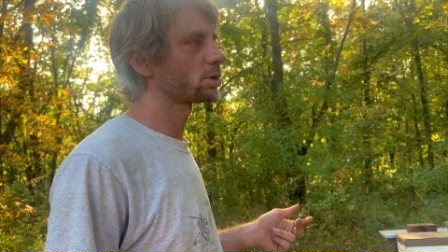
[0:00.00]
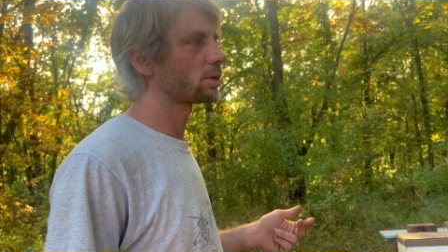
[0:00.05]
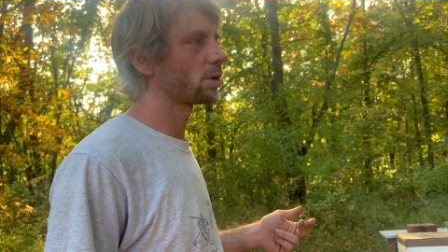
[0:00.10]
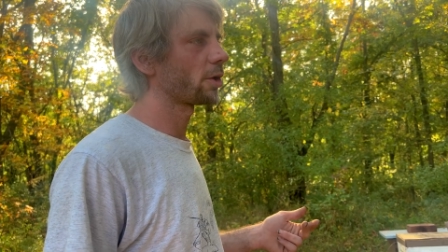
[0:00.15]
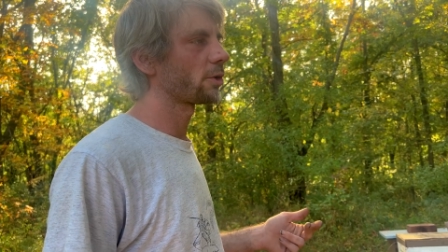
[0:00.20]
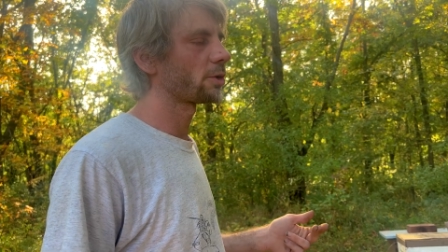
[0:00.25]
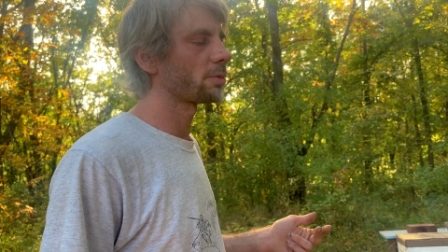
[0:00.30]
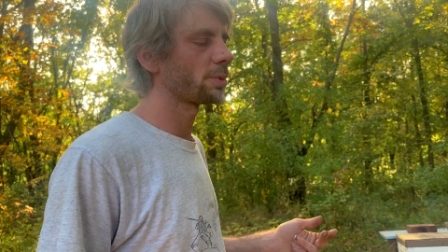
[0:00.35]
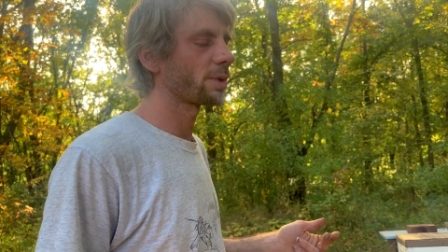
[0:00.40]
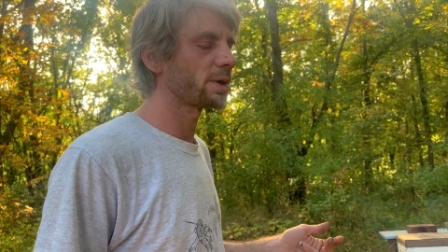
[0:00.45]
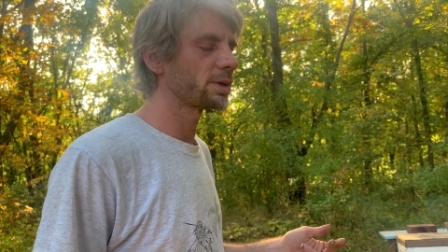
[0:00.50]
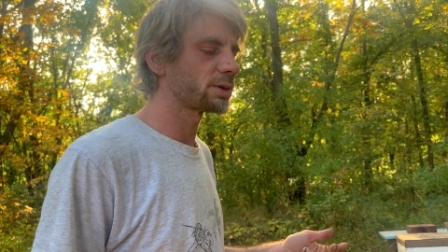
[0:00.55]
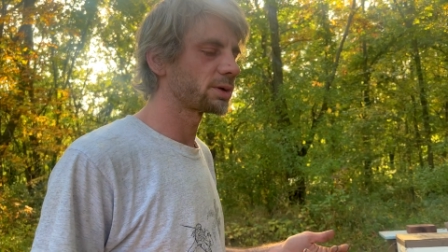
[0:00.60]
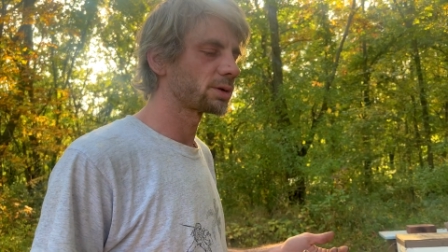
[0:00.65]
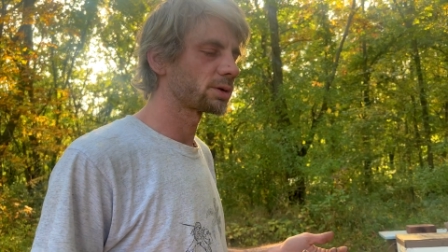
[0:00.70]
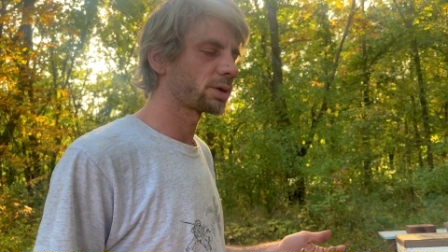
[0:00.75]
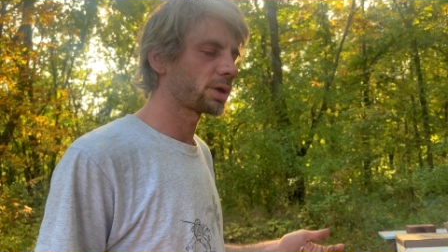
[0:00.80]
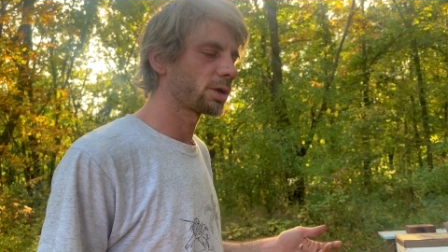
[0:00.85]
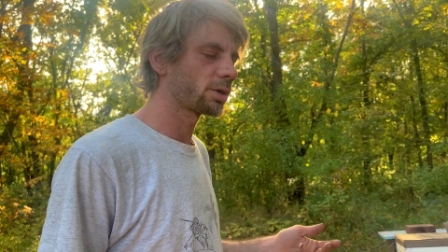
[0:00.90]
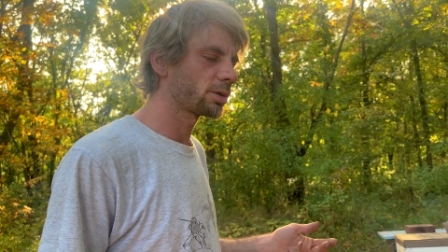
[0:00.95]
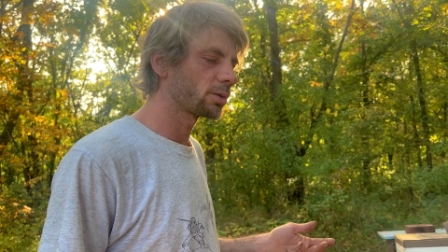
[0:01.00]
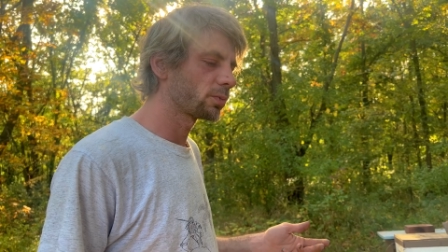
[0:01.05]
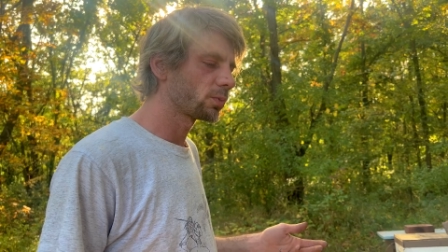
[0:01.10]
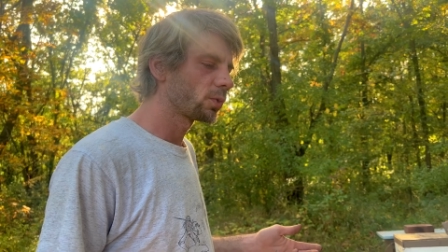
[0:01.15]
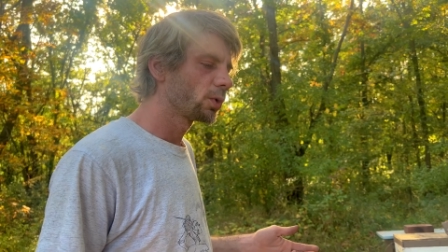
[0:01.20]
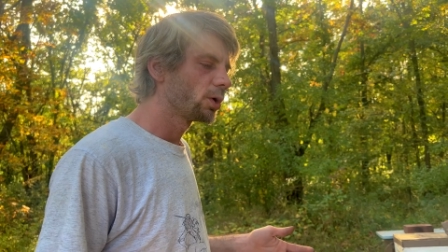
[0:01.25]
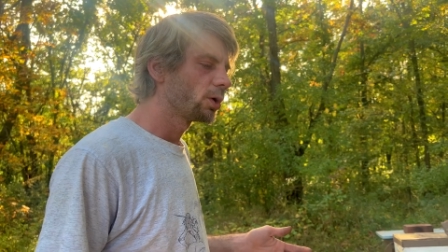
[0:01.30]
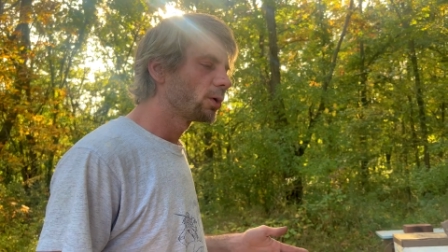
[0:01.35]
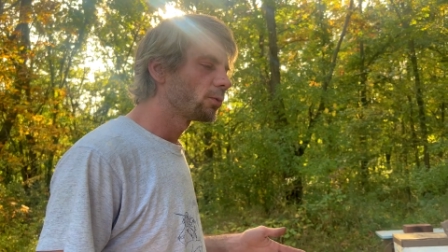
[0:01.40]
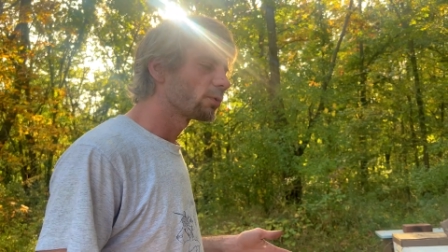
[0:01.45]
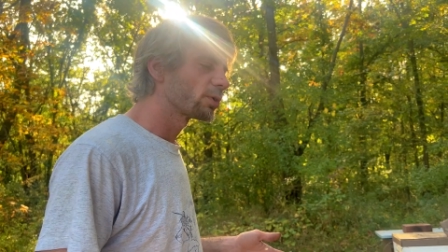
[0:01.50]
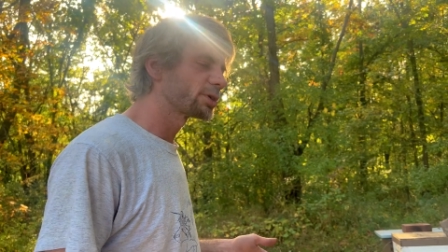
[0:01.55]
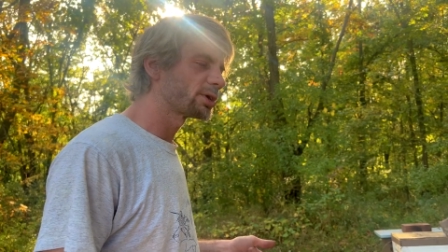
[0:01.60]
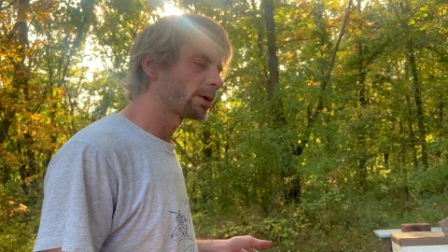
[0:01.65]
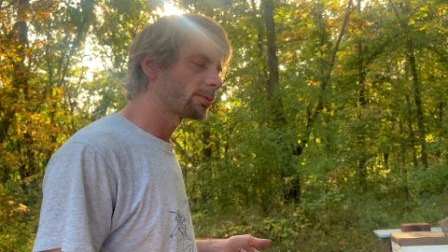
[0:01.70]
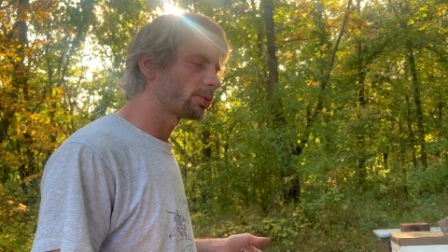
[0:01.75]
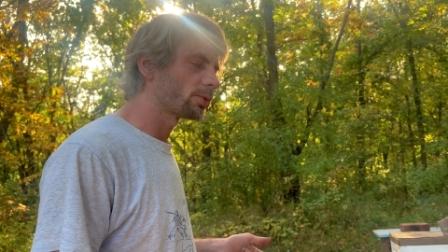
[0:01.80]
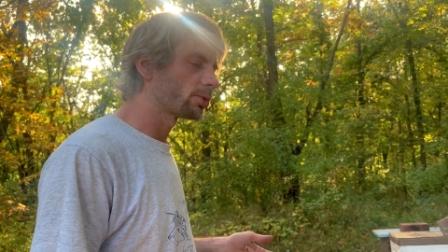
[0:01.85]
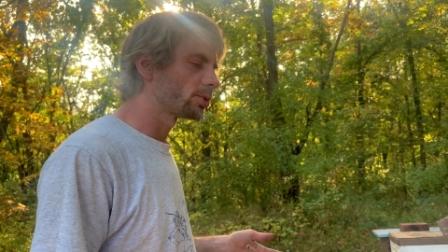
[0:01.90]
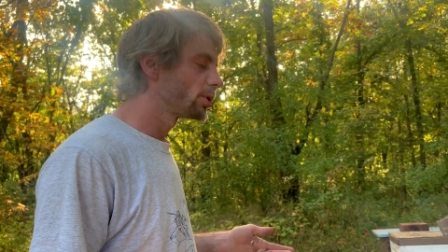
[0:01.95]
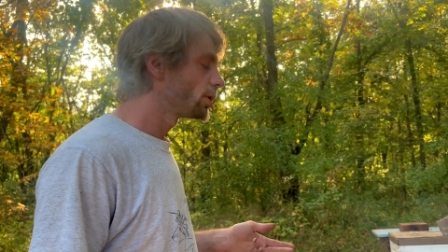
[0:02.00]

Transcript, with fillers: other places, like For example,